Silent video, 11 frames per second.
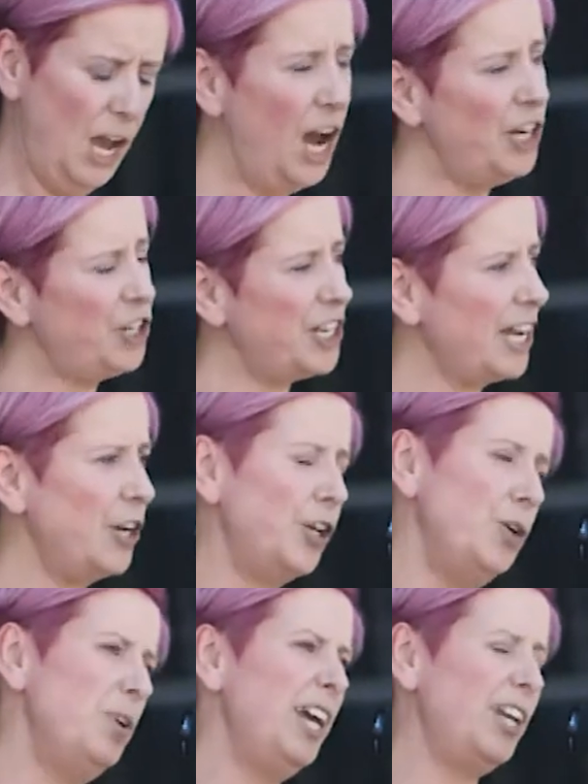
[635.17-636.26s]
And she said,
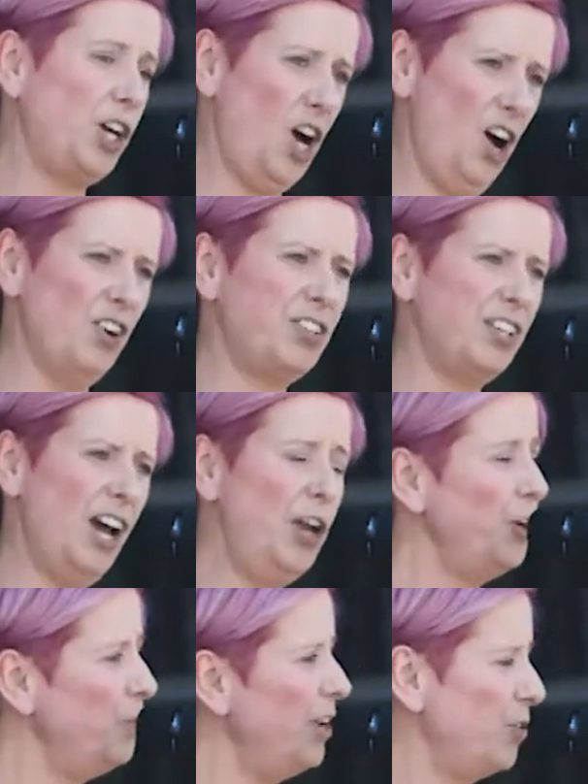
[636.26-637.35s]
You need God
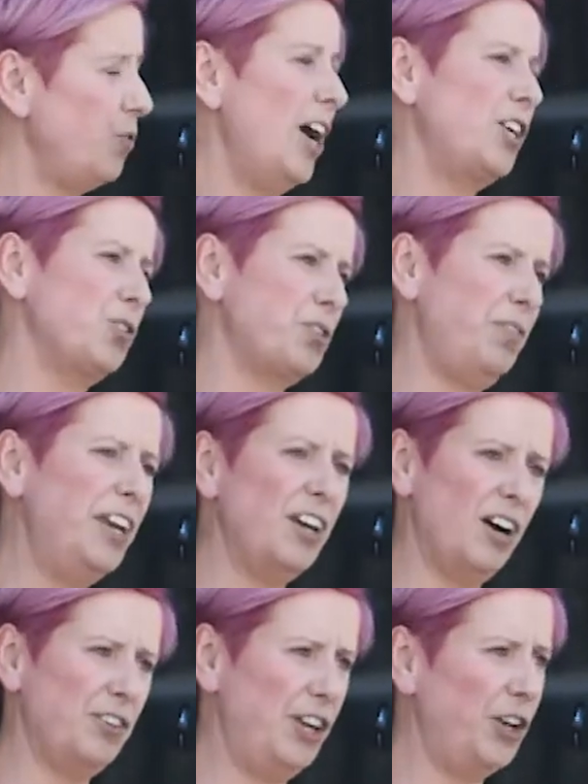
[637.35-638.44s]
and you need Rachel's
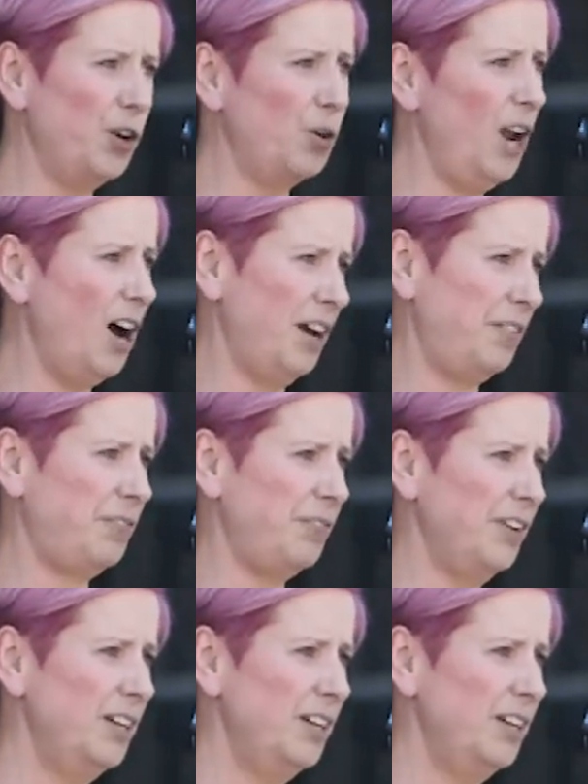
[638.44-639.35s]
Vineyard in your life.